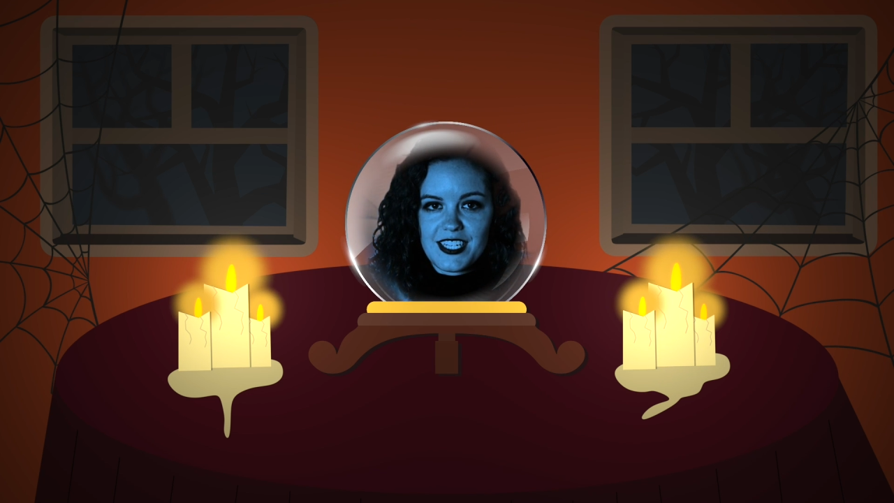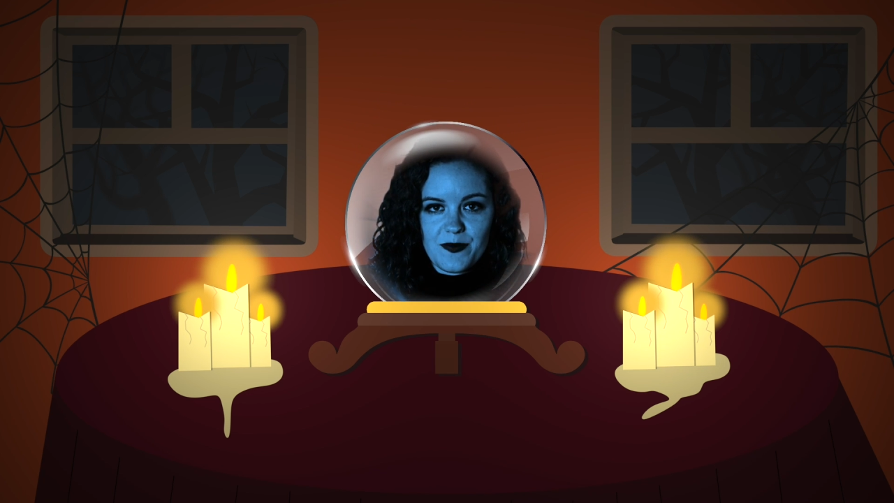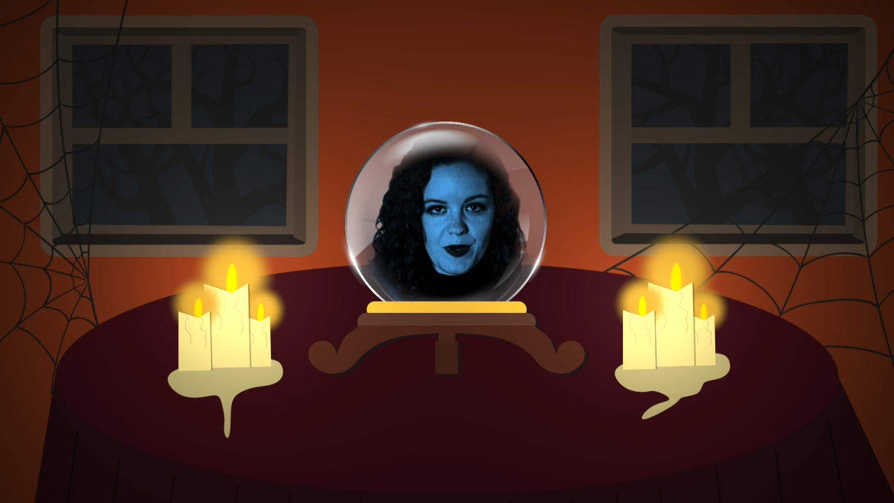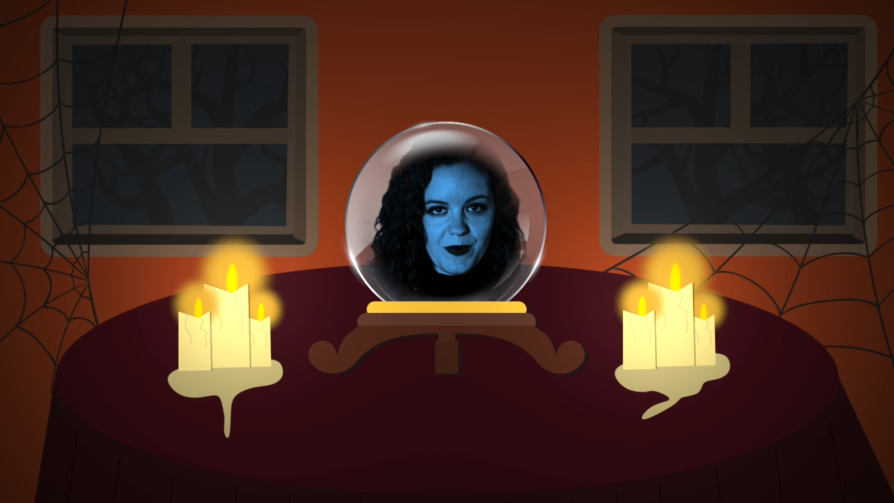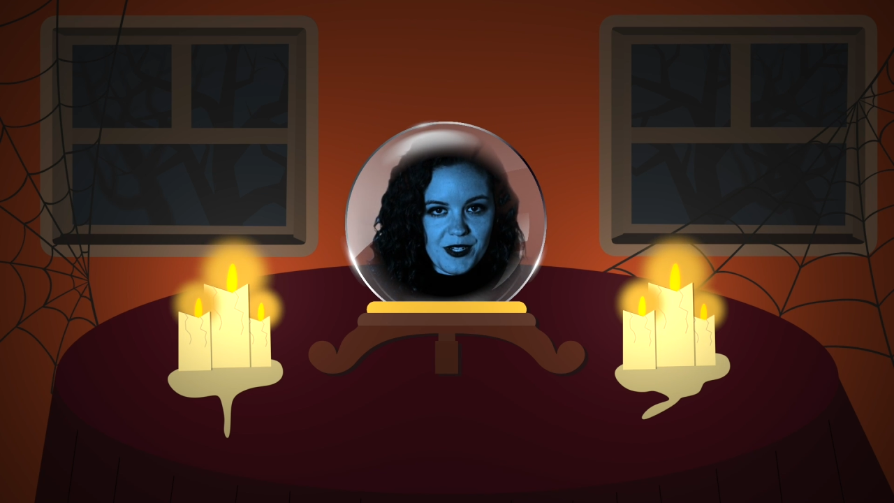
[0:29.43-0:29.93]

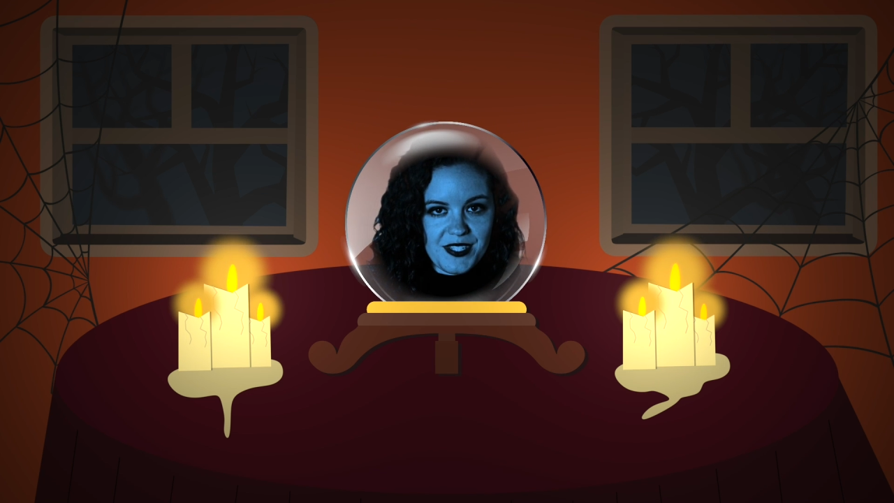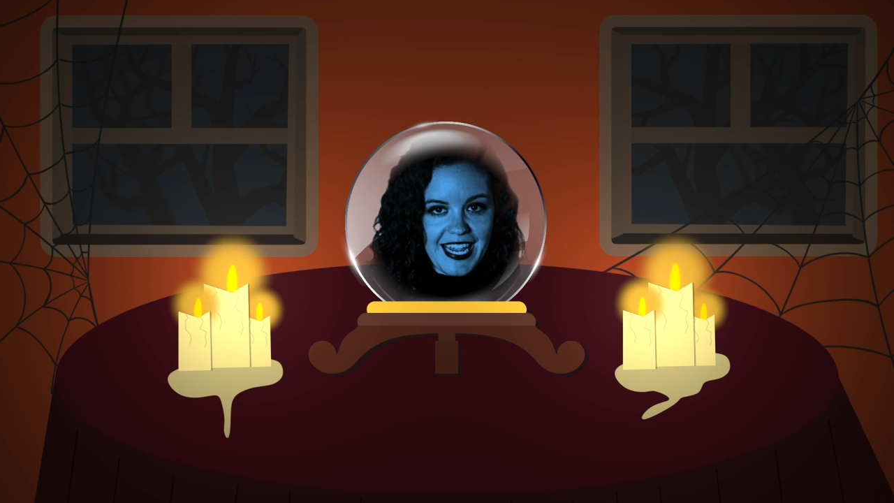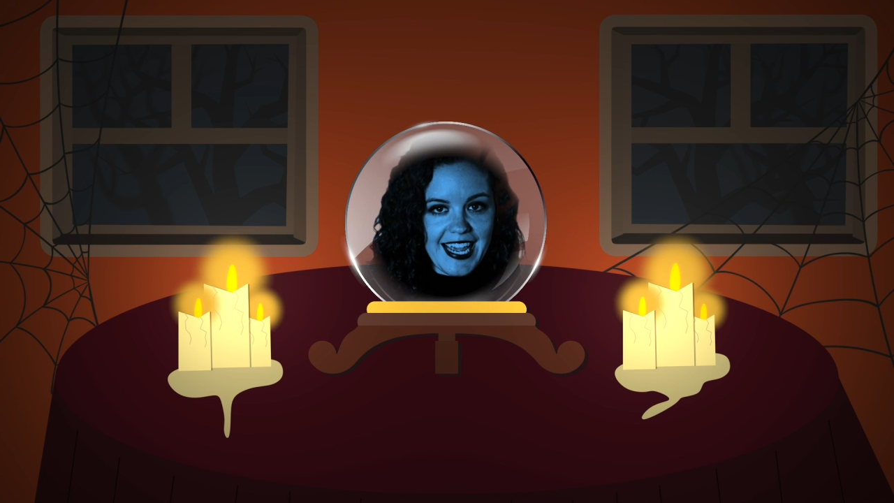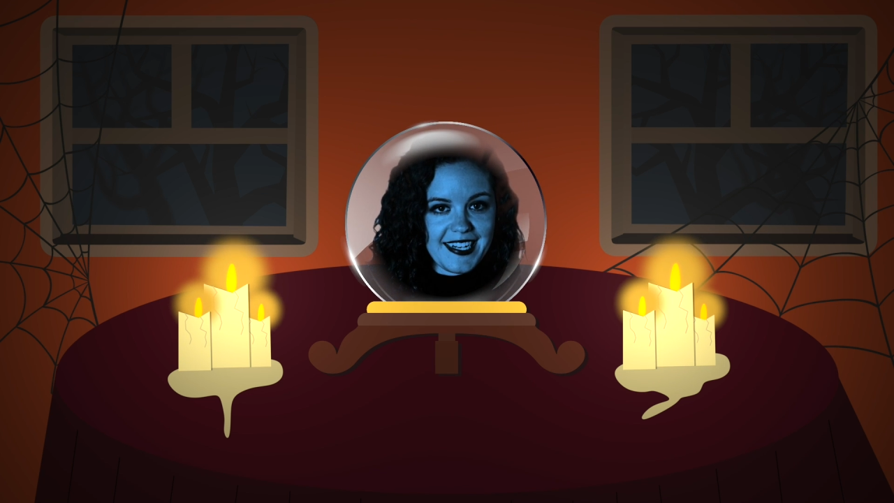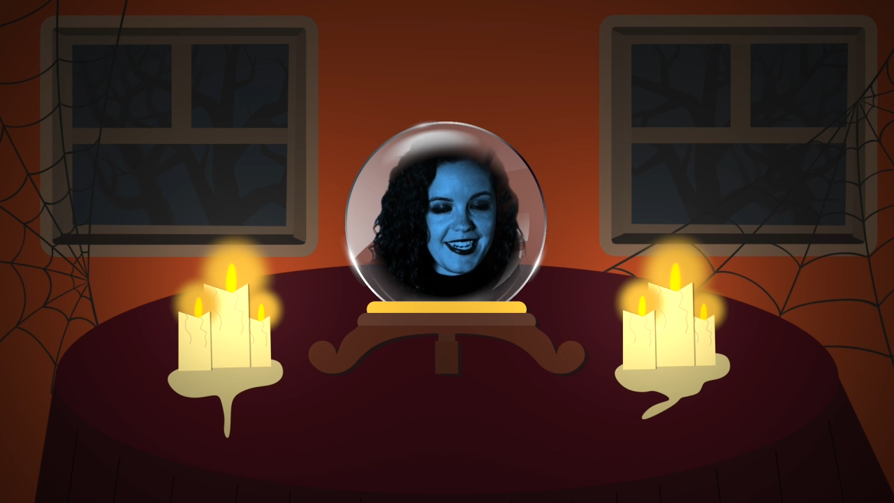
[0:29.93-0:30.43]
Team
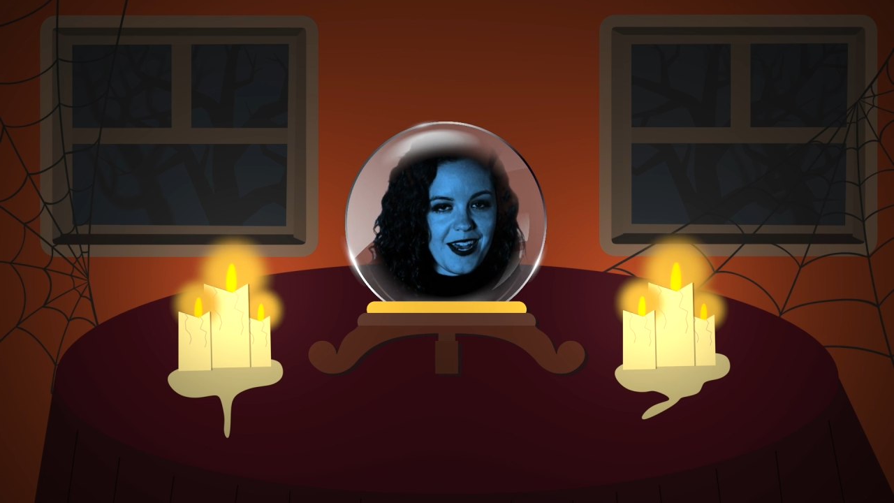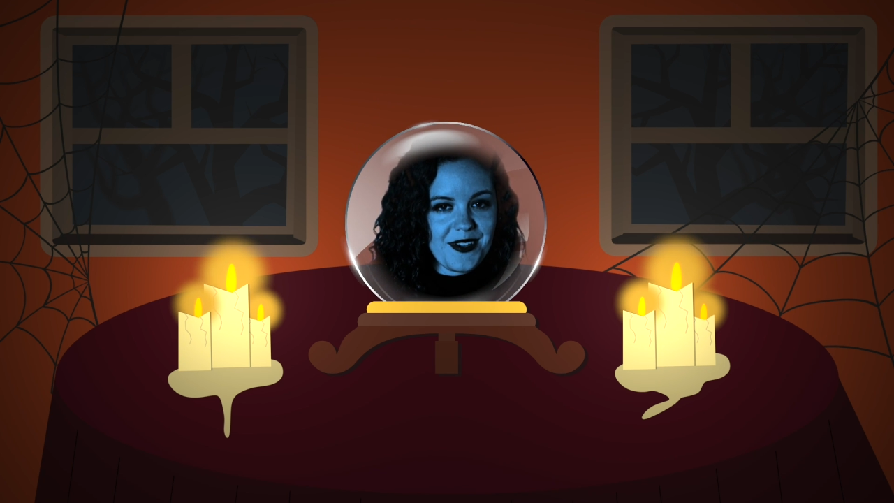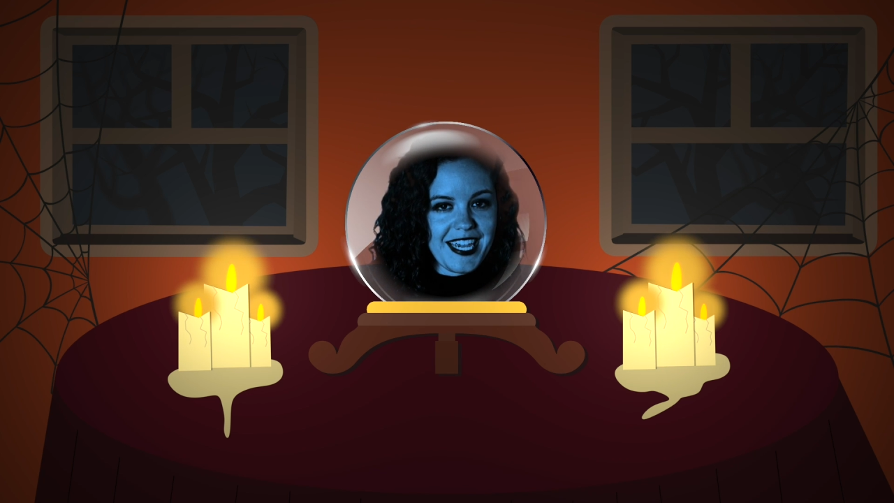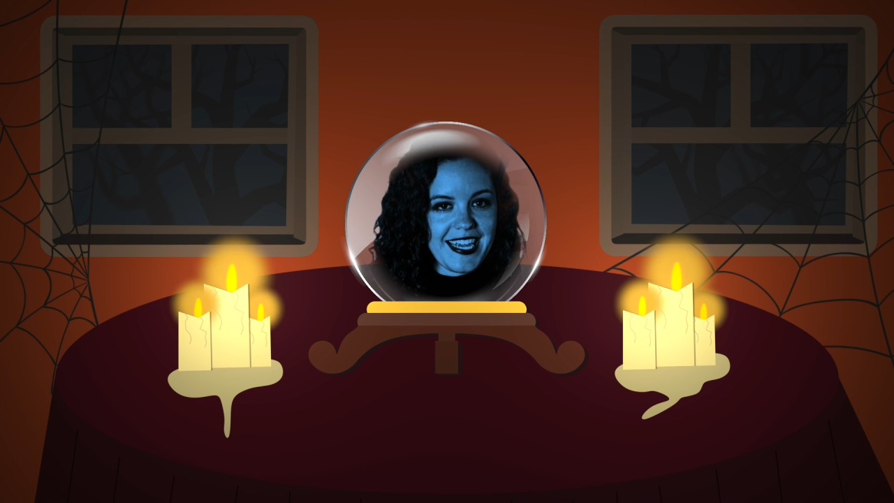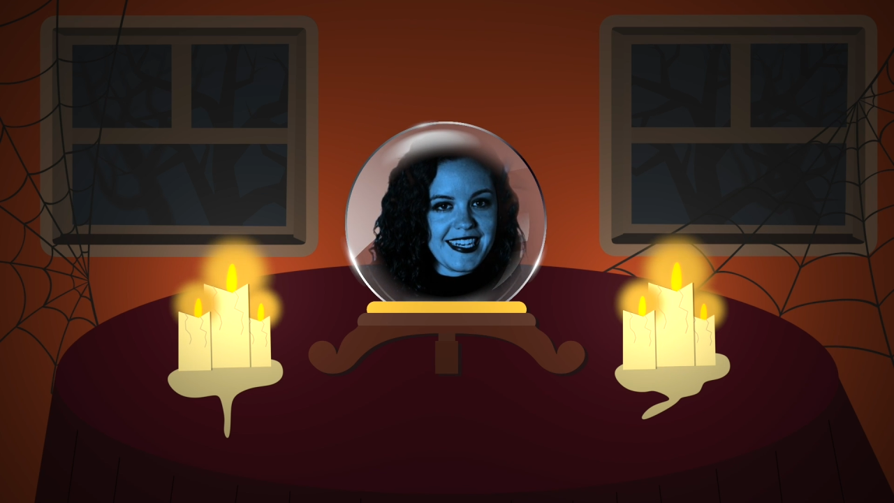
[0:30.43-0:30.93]
members handed
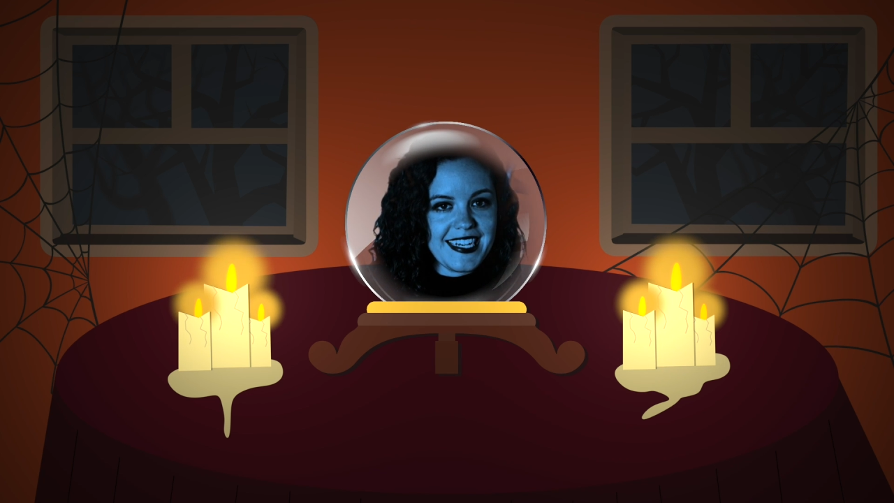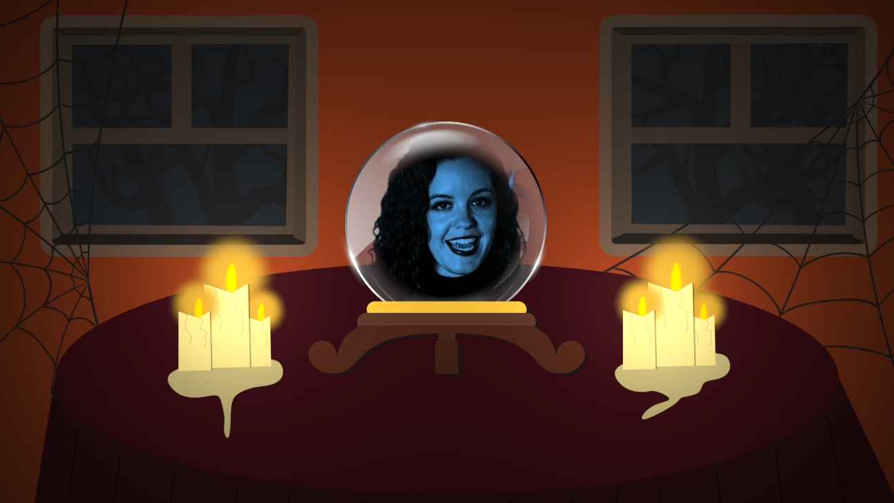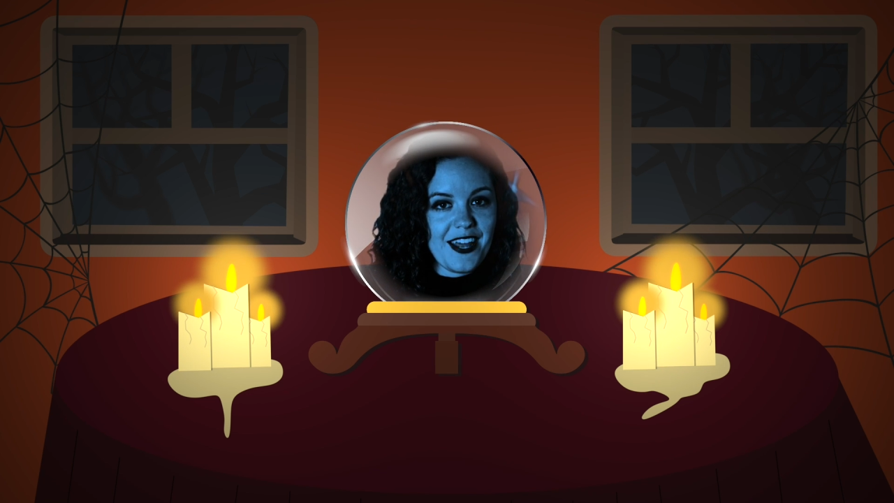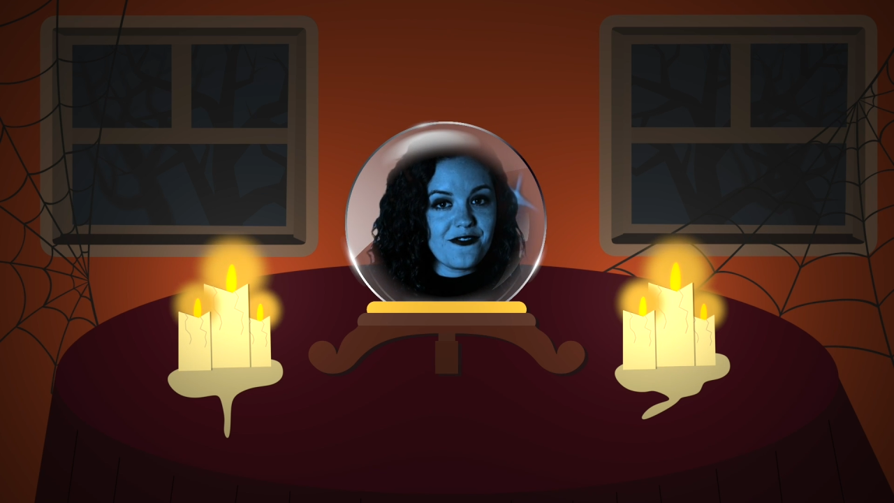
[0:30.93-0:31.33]
out candy